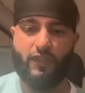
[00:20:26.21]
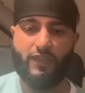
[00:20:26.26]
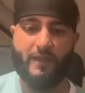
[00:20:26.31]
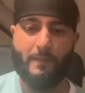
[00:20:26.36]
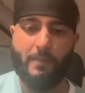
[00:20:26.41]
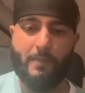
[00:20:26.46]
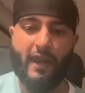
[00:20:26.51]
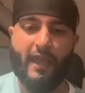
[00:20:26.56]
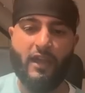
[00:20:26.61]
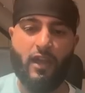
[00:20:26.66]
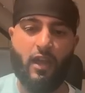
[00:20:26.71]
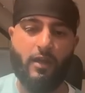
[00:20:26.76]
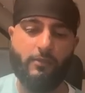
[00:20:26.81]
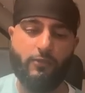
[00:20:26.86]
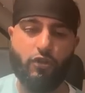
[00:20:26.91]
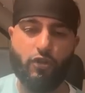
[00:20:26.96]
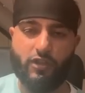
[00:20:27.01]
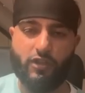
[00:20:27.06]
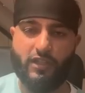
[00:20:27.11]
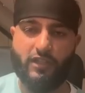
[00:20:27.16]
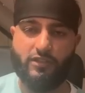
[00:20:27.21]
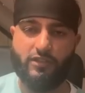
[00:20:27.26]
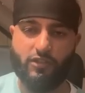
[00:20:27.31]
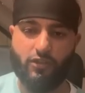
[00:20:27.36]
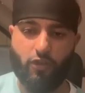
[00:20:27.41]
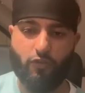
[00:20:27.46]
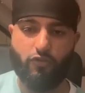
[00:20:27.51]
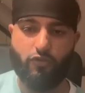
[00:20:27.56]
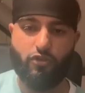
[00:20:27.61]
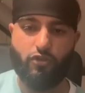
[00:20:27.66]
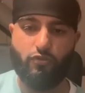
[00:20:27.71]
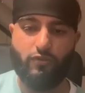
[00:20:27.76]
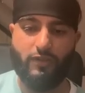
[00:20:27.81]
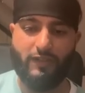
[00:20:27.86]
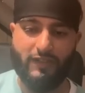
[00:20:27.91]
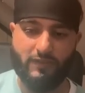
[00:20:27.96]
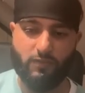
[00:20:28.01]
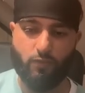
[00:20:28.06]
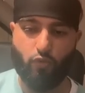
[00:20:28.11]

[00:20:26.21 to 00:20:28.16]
The player I'm looking to go to is